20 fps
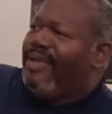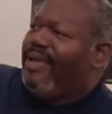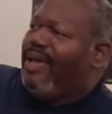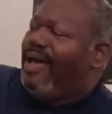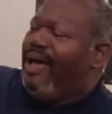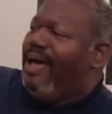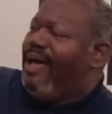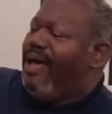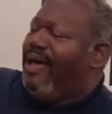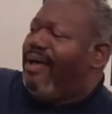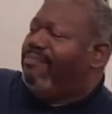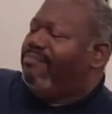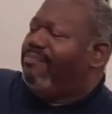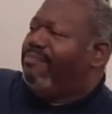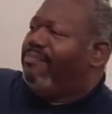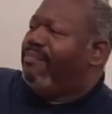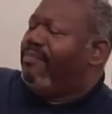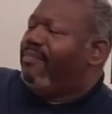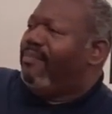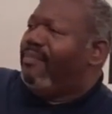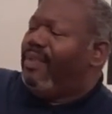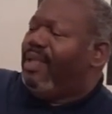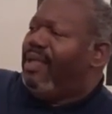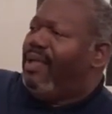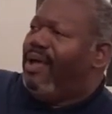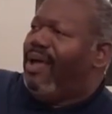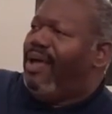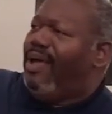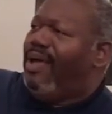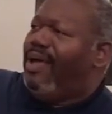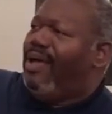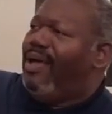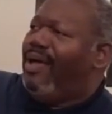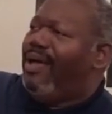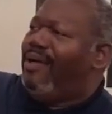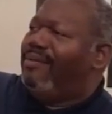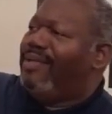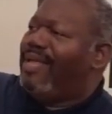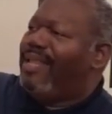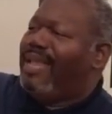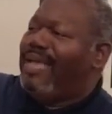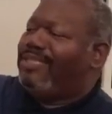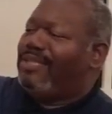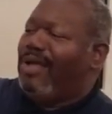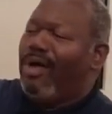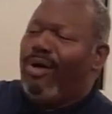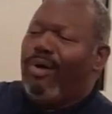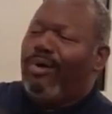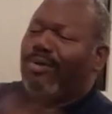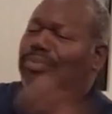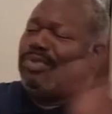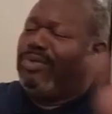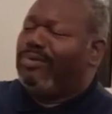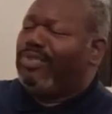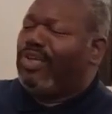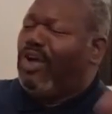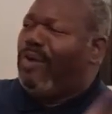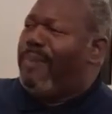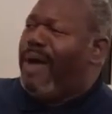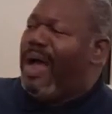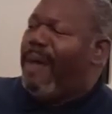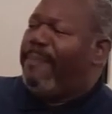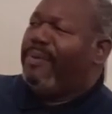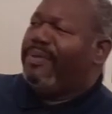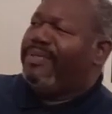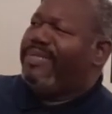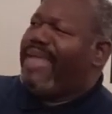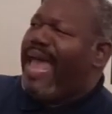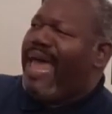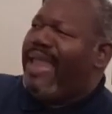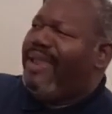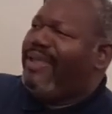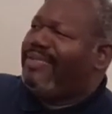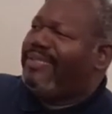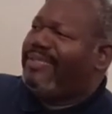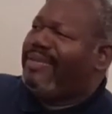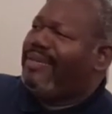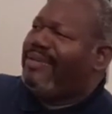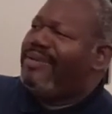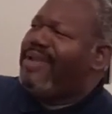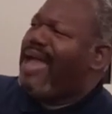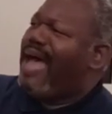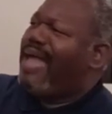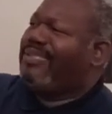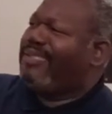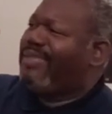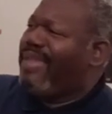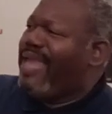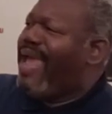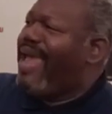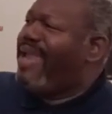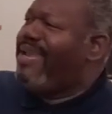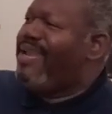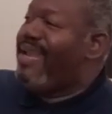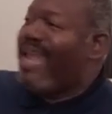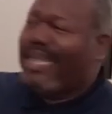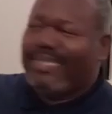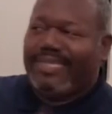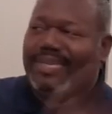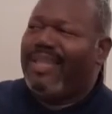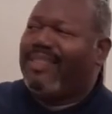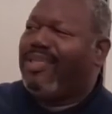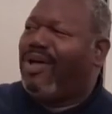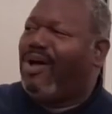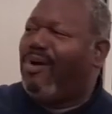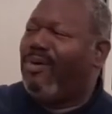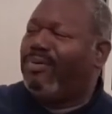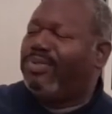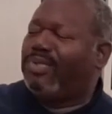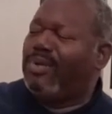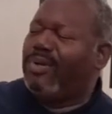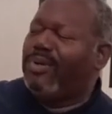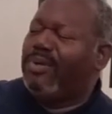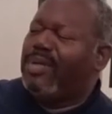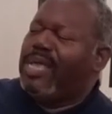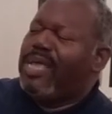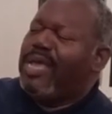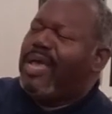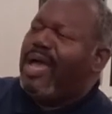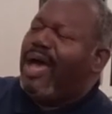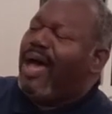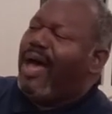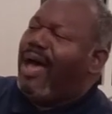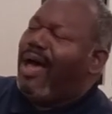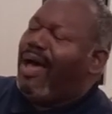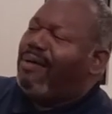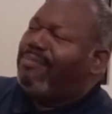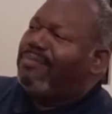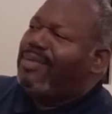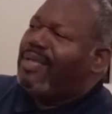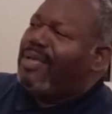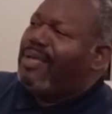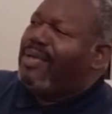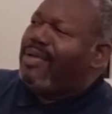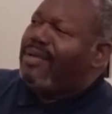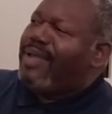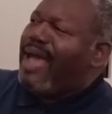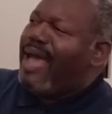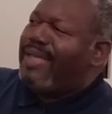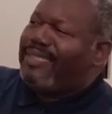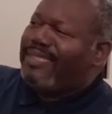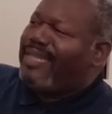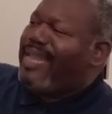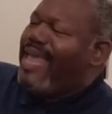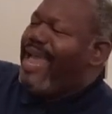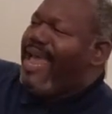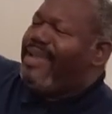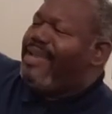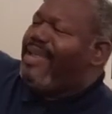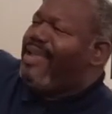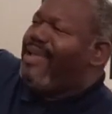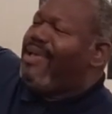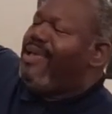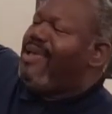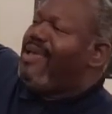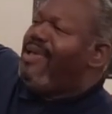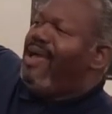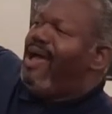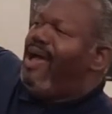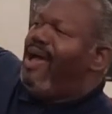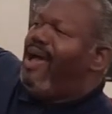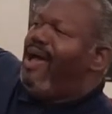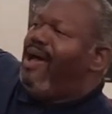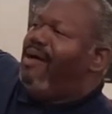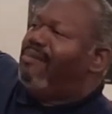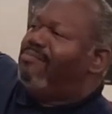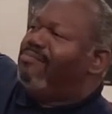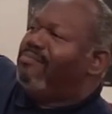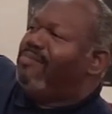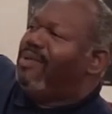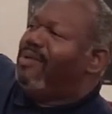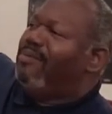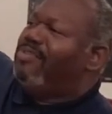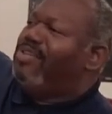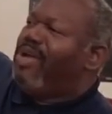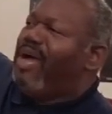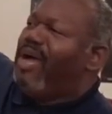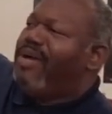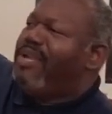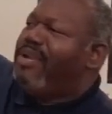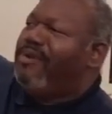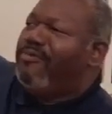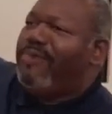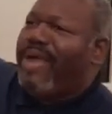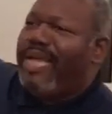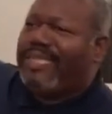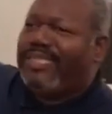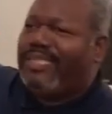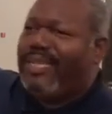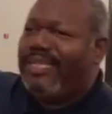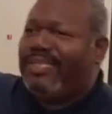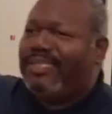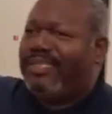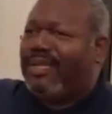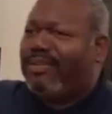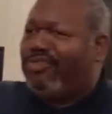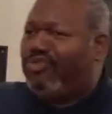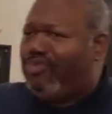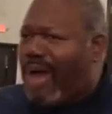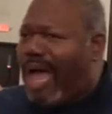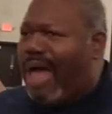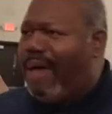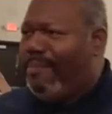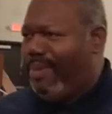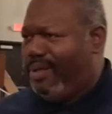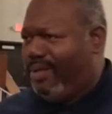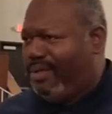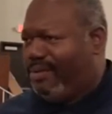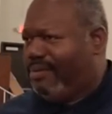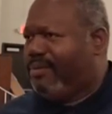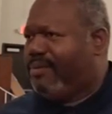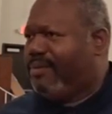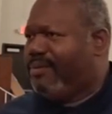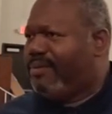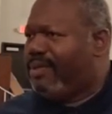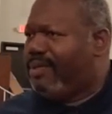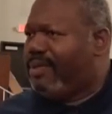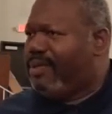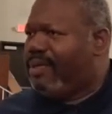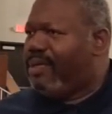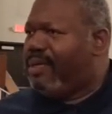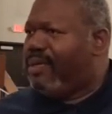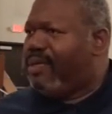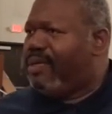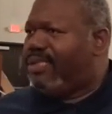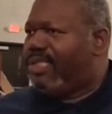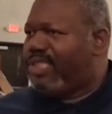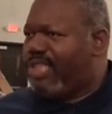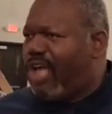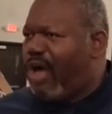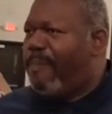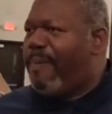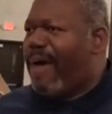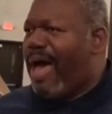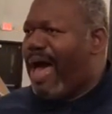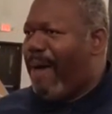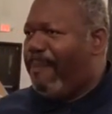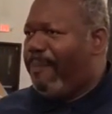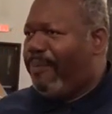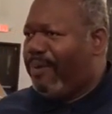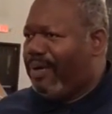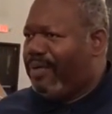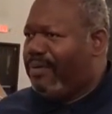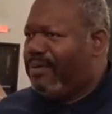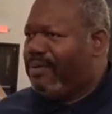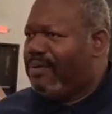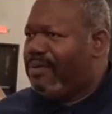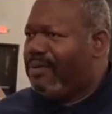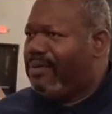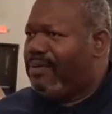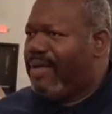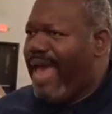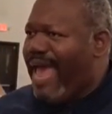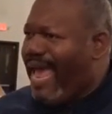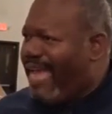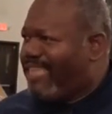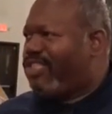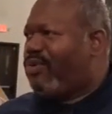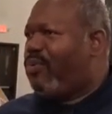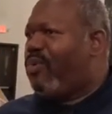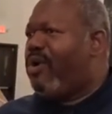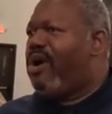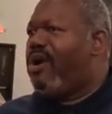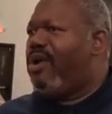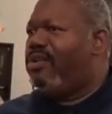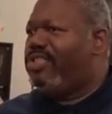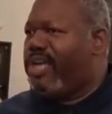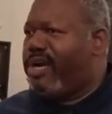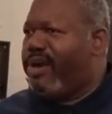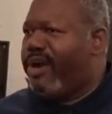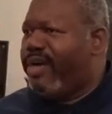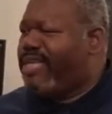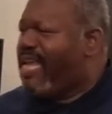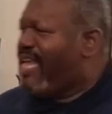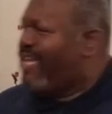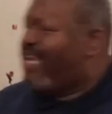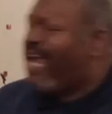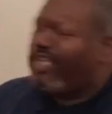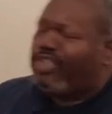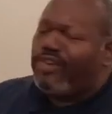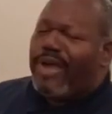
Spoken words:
that's the old school soap opera, Dallas, Knox Landing, that's another old school, Knox Landing, Young and the Restless drama, soap opera, As the World Turns. They're